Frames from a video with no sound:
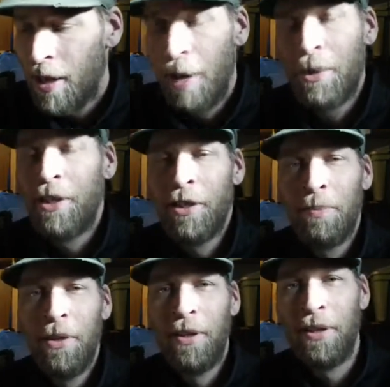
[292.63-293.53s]
I'm not
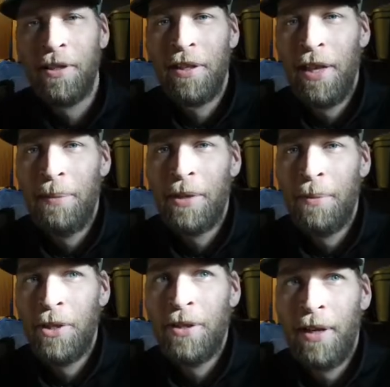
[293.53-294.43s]
disputing these claims.
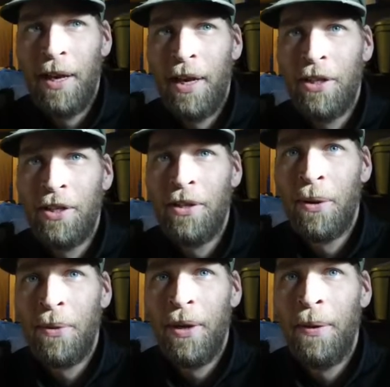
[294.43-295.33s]
I'm just I, I just
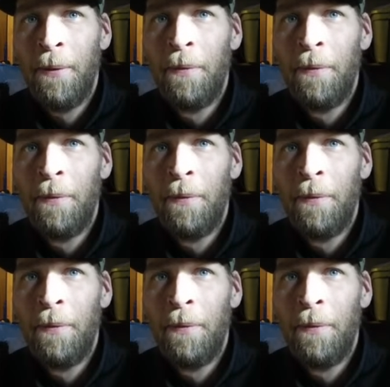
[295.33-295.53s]
know that